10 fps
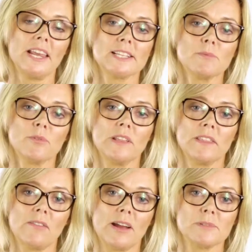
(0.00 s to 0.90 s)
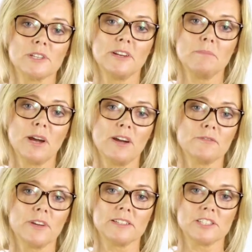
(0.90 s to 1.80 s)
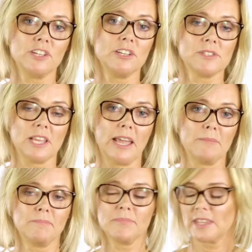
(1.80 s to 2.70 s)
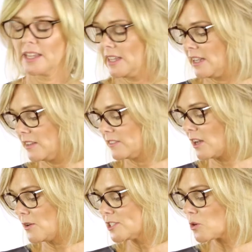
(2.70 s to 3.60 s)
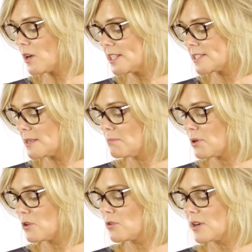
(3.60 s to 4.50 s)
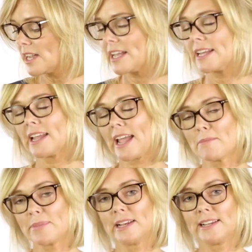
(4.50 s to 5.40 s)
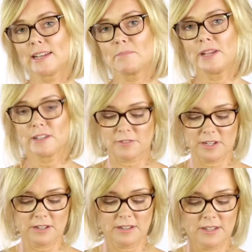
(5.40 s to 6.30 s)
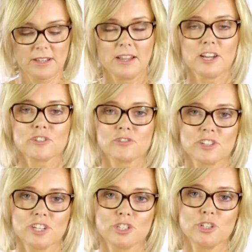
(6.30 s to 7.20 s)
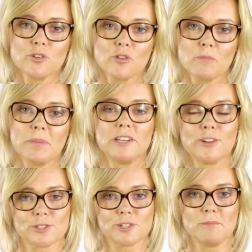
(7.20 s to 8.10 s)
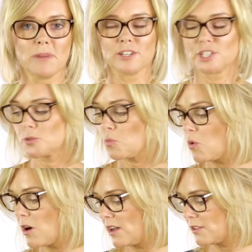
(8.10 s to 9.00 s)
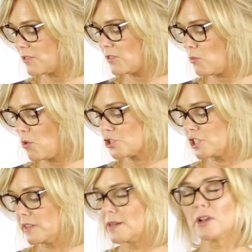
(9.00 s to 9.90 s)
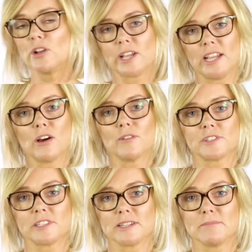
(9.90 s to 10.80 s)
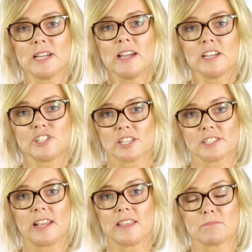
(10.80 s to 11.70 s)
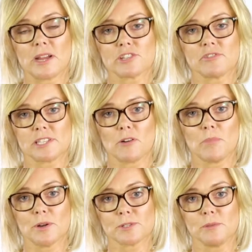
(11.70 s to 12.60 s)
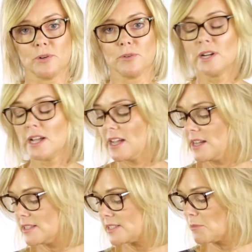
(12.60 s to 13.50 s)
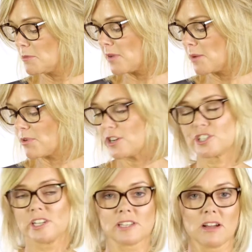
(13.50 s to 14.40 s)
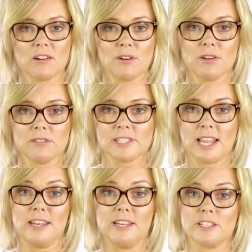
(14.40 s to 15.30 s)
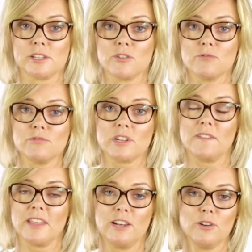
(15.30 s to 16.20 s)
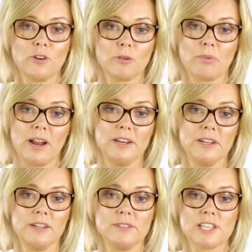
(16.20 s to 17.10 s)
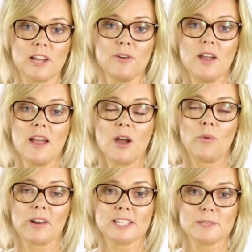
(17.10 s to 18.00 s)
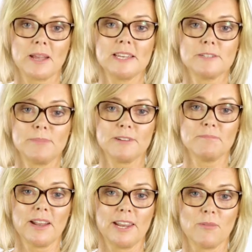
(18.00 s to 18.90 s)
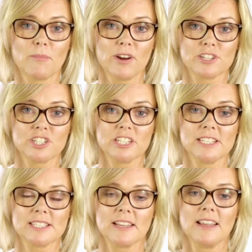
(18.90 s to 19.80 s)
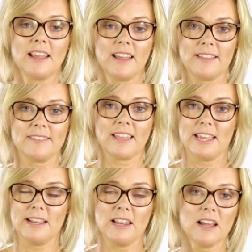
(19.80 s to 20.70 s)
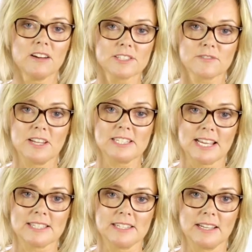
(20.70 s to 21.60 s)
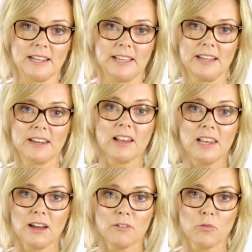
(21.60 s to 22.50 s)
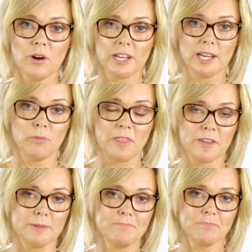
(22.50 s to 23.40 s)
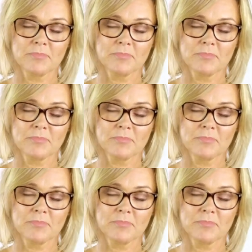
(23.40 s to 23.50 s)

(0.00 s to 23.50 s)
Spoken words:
next morning they're absolutely perfect to use again. So it's quite simple. It can be a little bit of a chore, but not too much. It's worth washing them and looking after them just to get the best result possible. Some of my brushes are 10 years old and they look brand new, so when I spend a bit of money on brushes, they last fantastically and I love working with them.